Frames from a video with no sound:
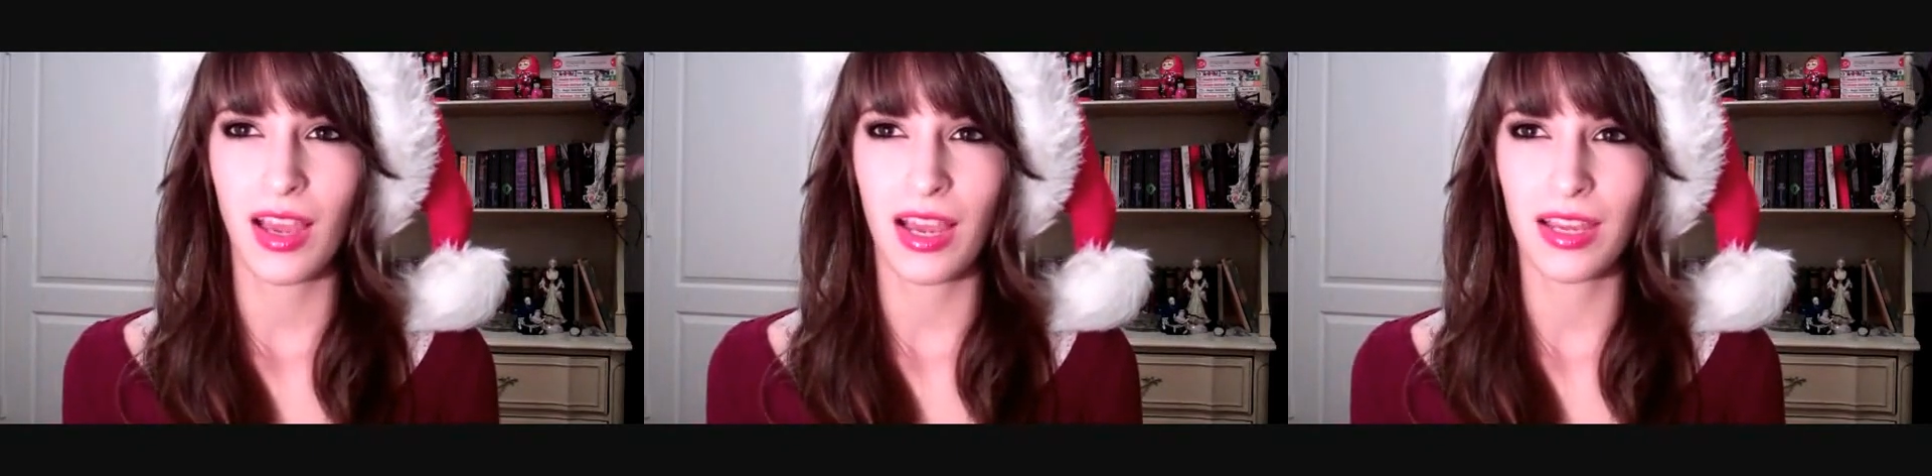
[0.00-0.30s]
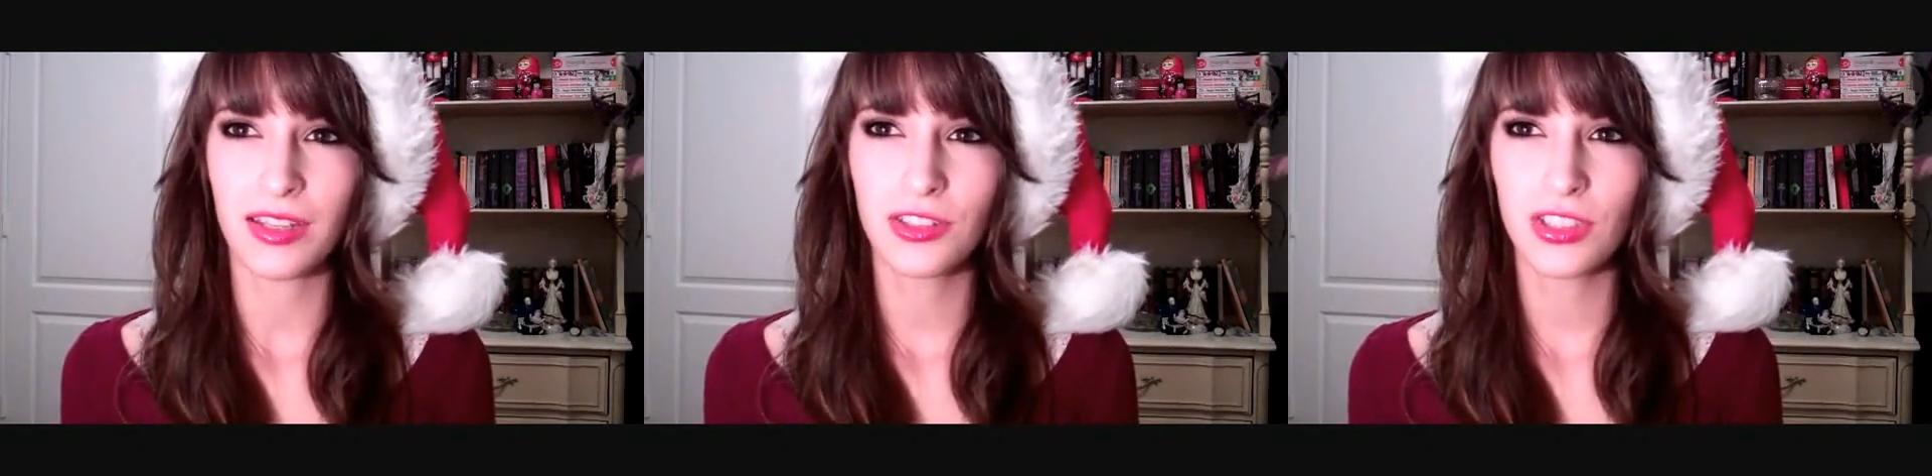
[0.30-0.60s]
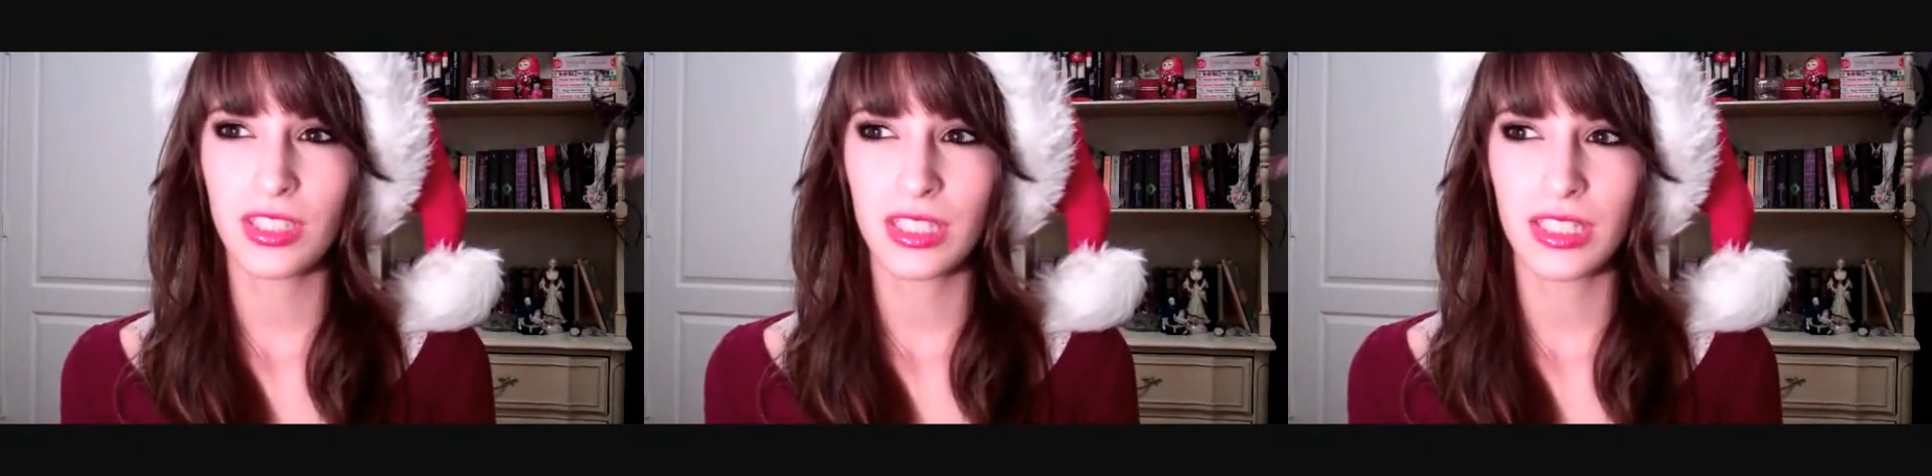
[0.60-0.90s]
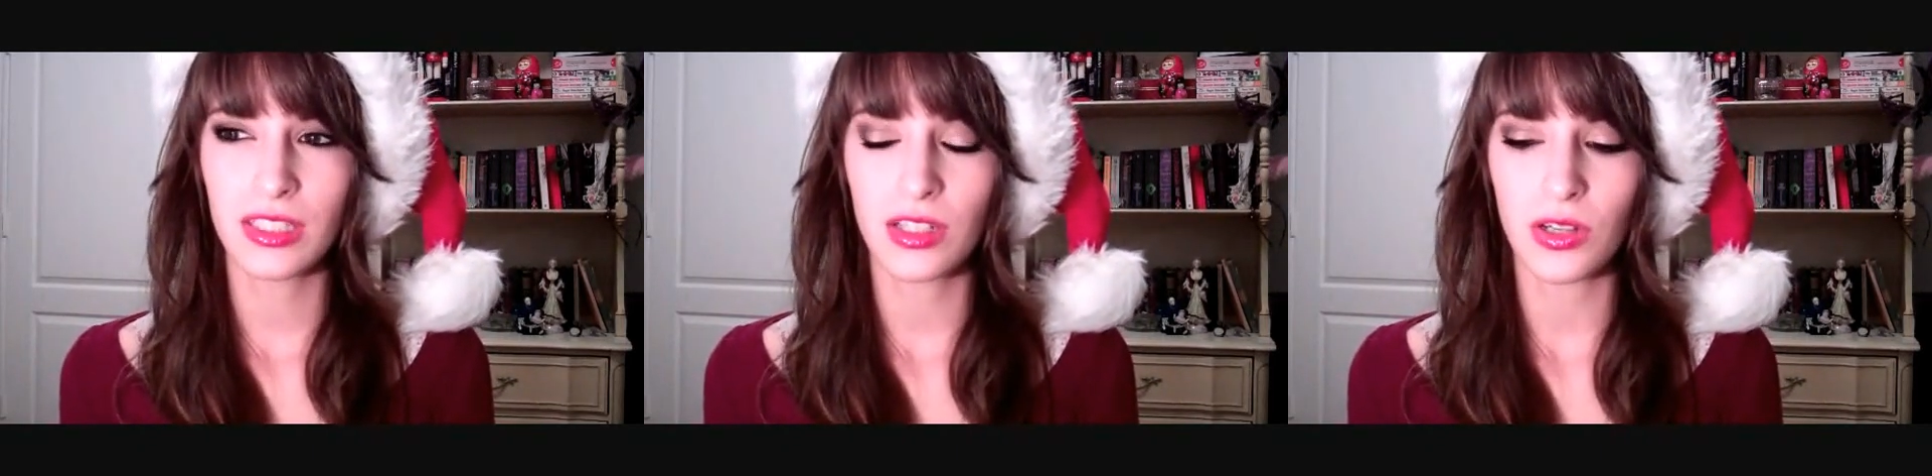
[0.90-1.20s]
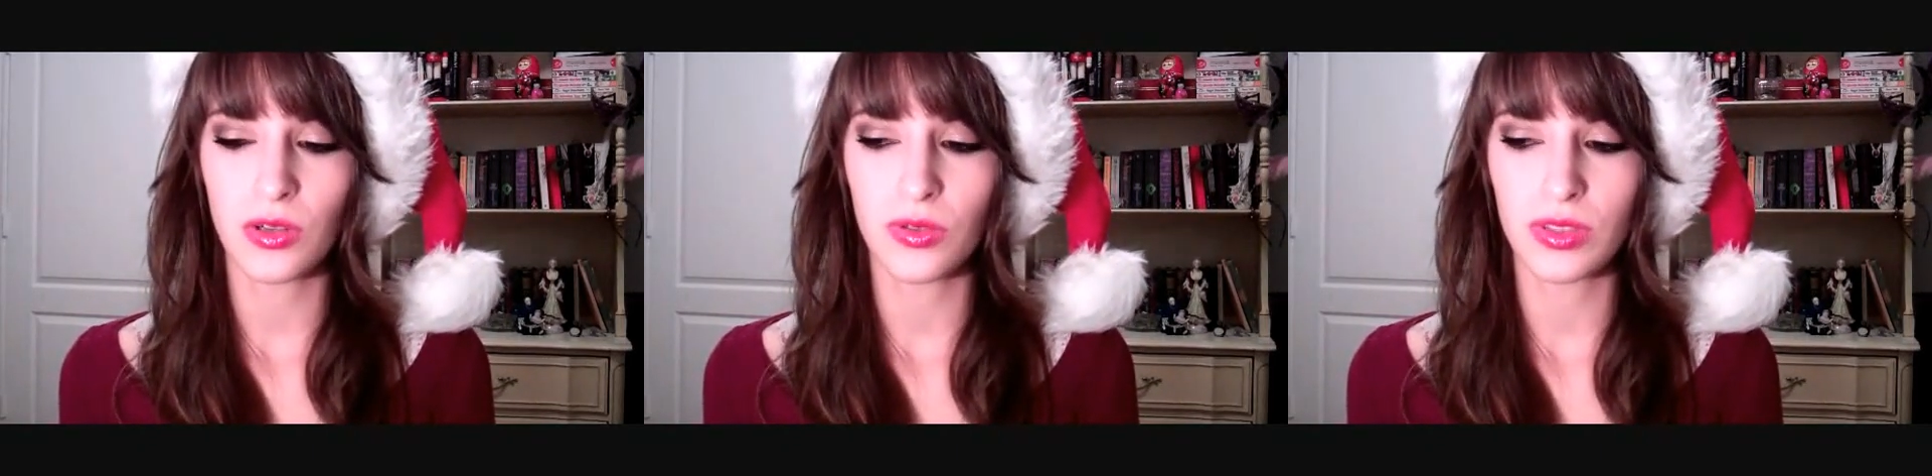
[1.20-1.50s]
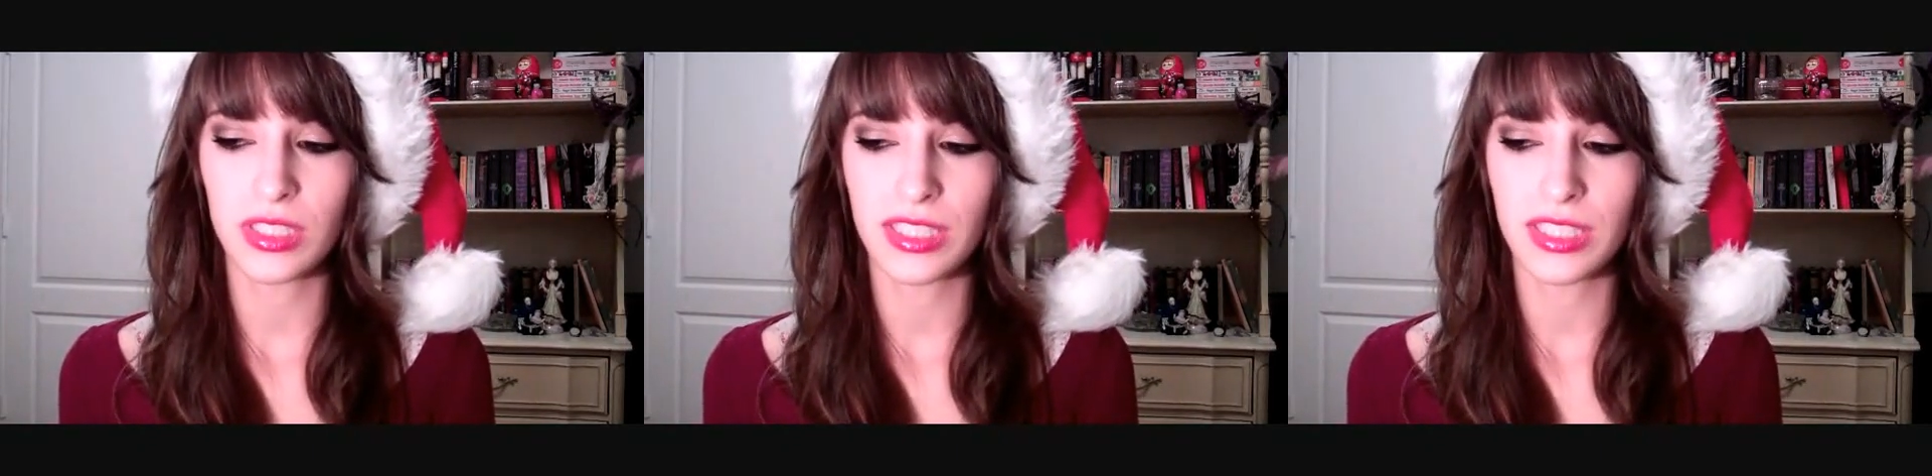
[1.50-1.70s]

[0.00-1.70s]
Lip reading: I usually go to